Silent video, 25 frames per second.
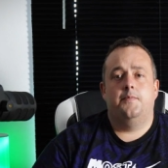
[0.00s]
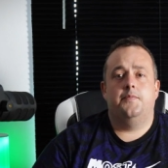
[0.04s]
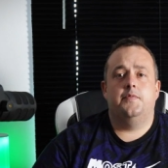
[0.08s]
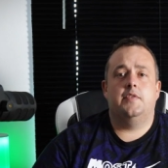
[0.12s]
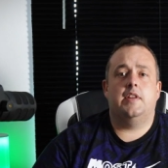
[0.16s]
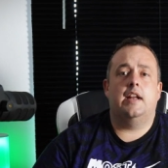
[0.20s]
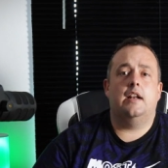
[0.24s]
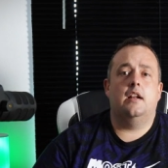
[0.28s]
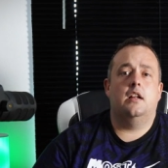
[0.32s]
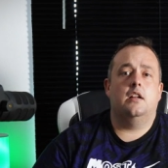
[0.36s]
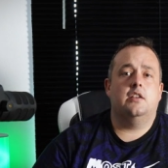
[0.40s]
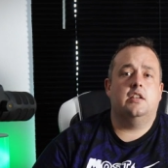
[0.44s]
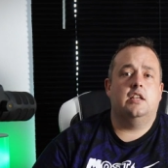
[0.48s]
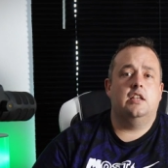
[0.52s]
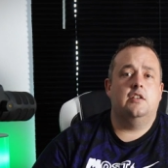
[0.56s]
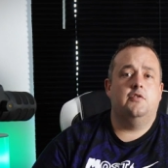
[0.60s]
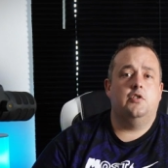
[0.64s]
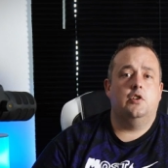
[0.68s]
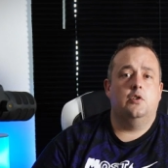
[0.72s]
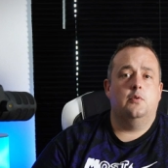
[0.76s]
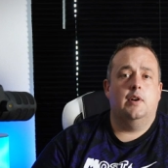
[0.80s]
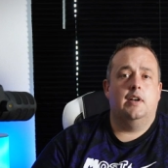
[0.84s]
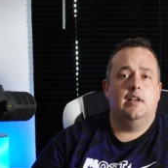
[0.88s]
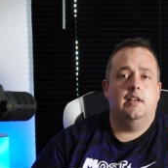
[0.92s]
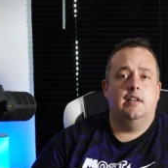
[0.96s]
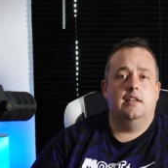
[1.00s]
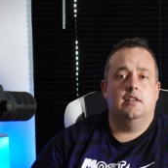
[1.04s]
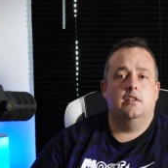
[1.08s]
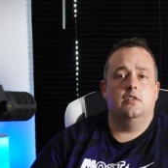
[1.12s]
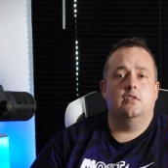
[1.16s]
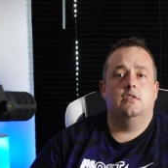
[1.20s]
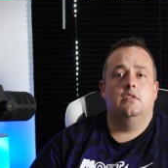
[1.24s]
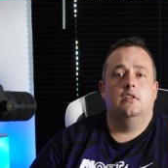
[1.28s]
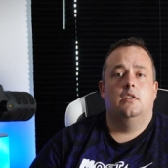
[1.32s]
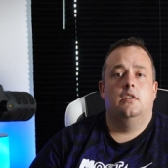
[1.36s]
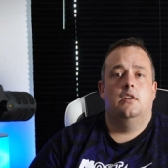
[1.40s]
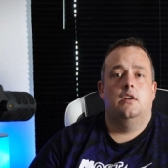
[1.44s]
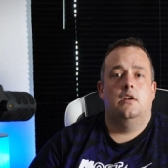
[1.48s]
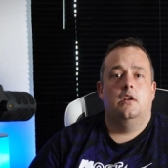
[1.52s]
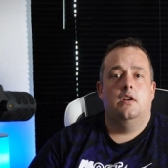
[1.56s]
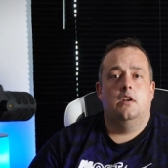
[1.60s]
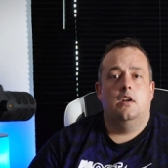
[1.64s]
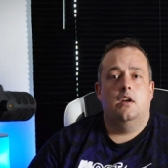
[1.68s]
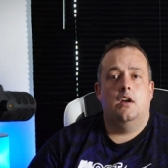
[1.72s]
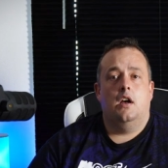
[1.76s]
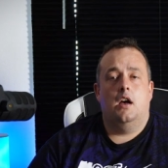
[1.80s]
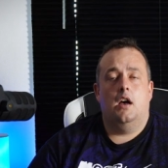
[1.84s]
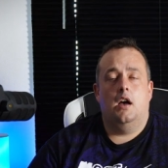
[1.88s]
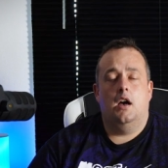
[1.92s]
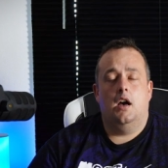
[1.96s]
Then I'll give you a little
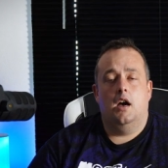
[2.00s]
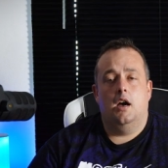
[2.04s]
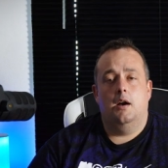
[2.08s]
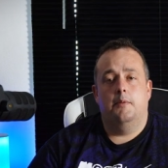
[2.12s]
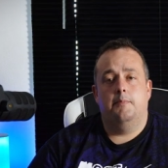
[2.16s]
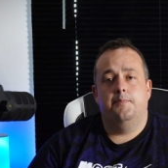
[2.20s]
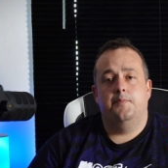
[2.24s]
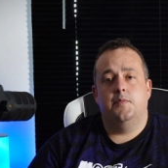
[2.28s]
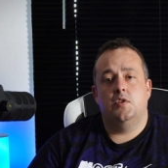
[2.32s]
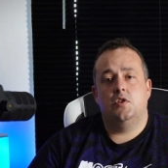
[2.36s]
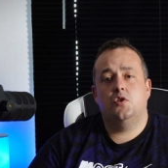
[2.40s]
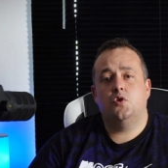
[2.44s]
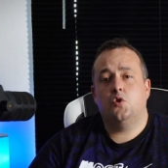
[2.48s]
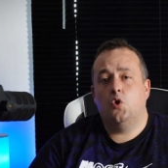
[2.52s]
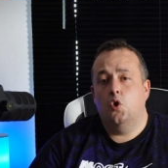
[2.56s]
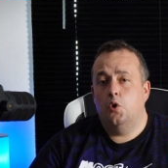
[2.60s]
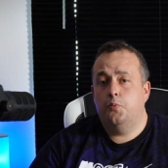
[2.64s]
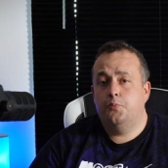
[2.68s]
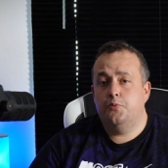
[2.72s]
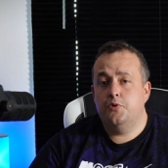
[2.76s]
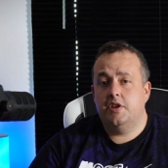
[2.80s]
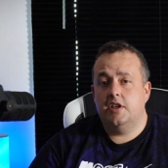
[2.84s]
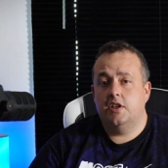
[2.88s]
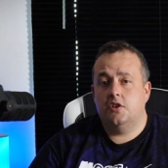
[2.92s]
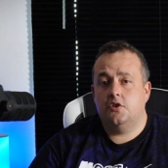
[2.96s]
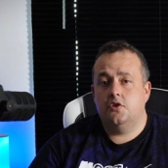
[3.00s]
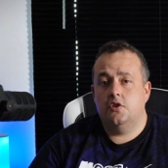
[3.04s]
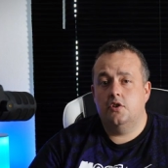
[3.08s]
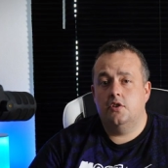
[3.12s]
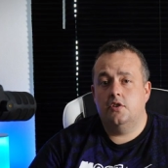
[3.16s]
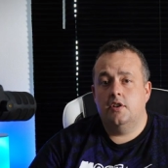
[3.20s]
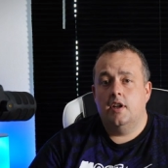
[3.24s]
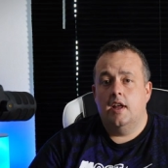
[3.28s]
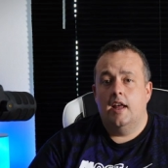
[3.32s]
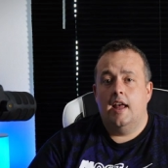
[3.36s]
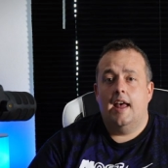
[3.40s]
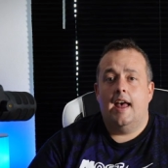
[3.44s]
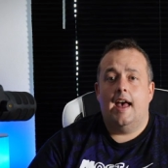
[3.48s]
um, score prediction.